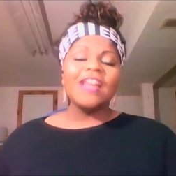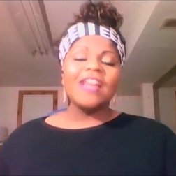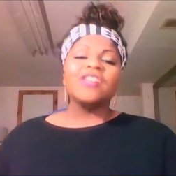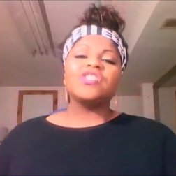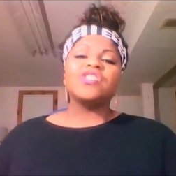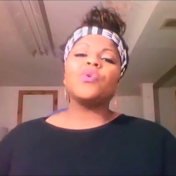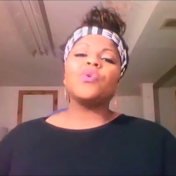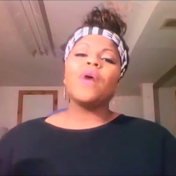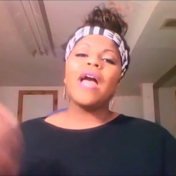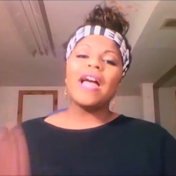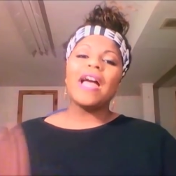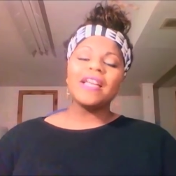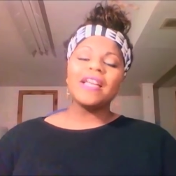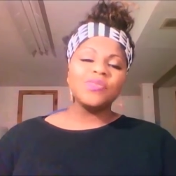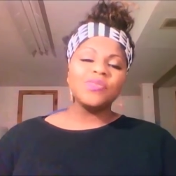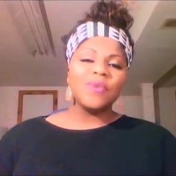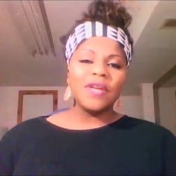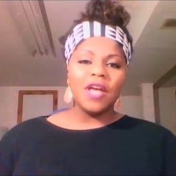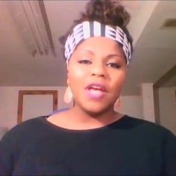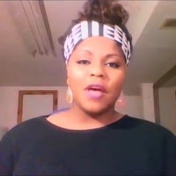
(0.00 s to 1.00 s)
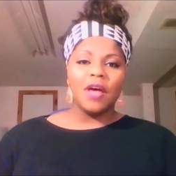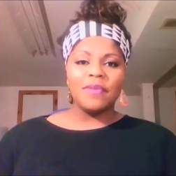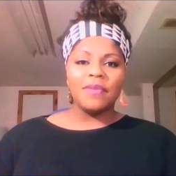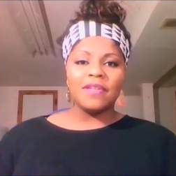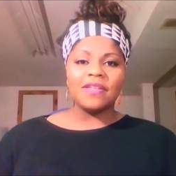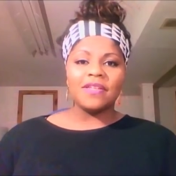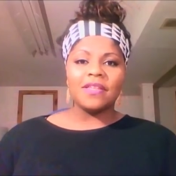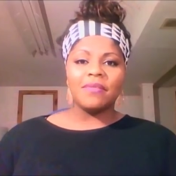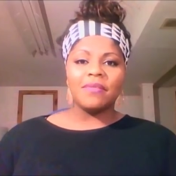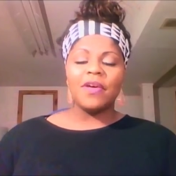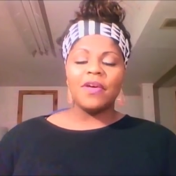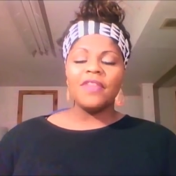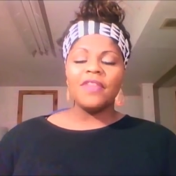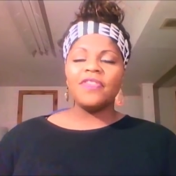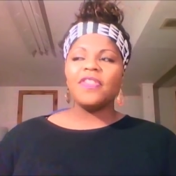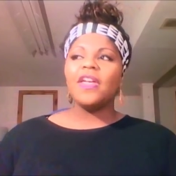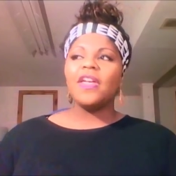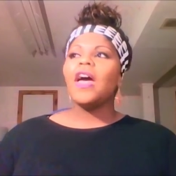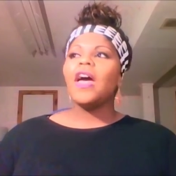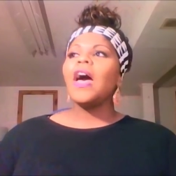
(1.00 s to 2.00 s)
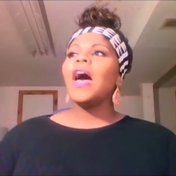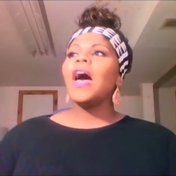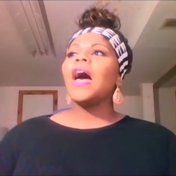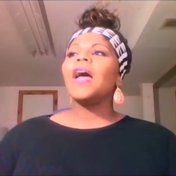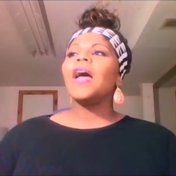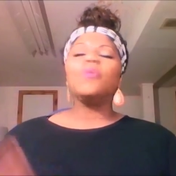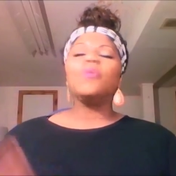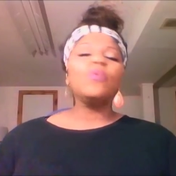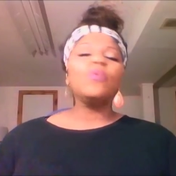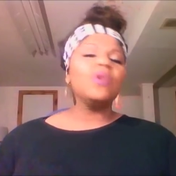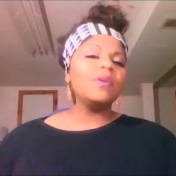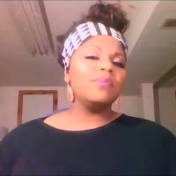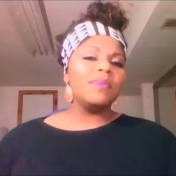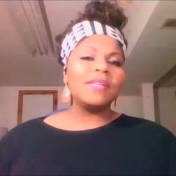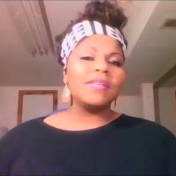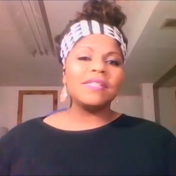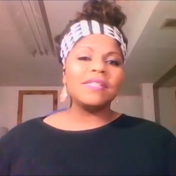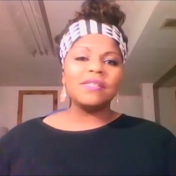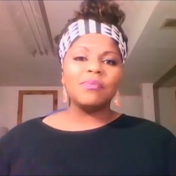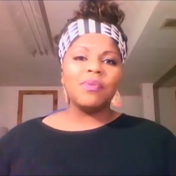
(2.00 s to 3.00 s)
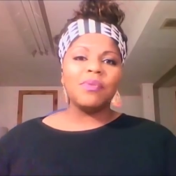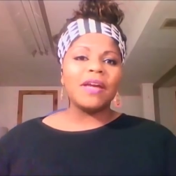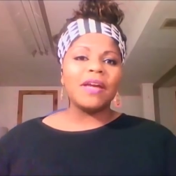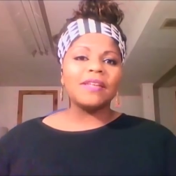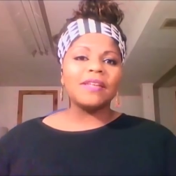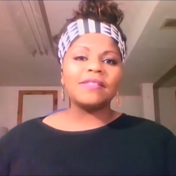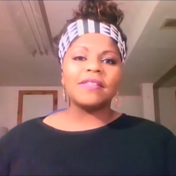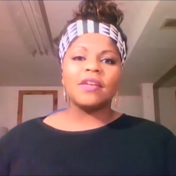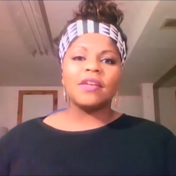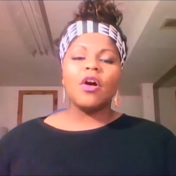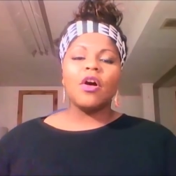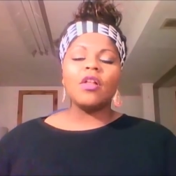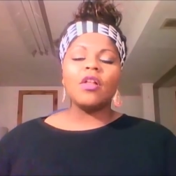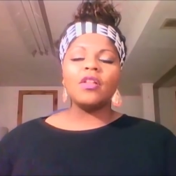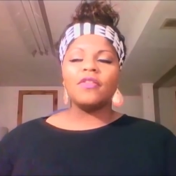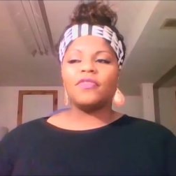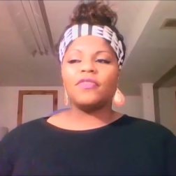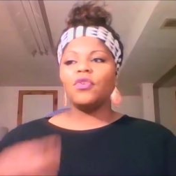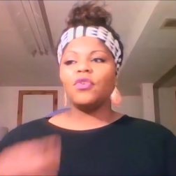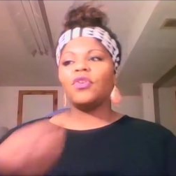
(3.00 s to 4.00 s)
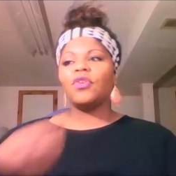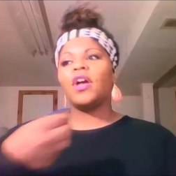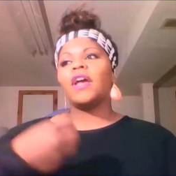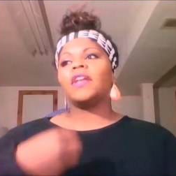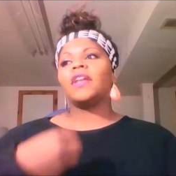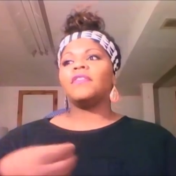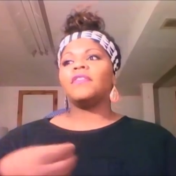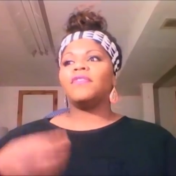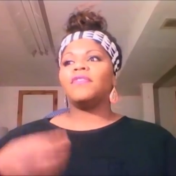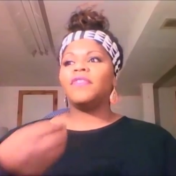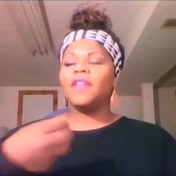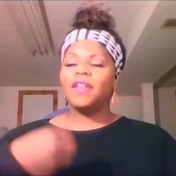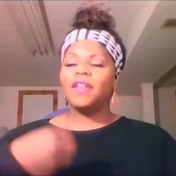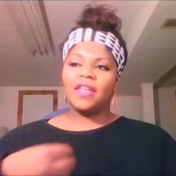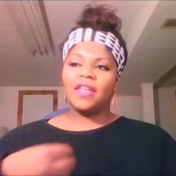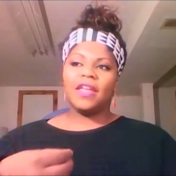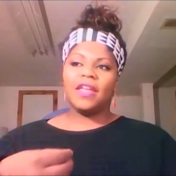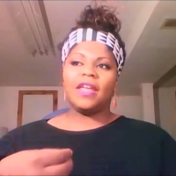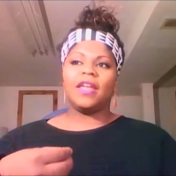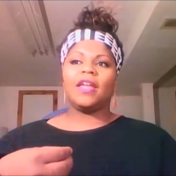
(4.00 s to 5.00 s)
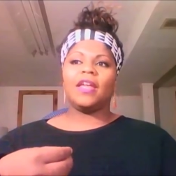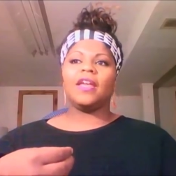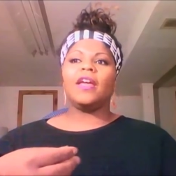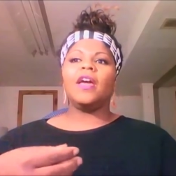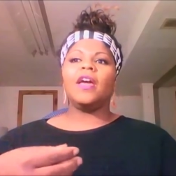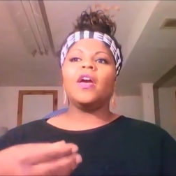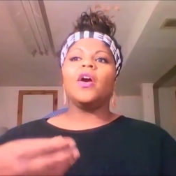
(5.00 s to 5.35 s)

So as we come into the month, I wouldn't be surprised at all if you're kind of thinking,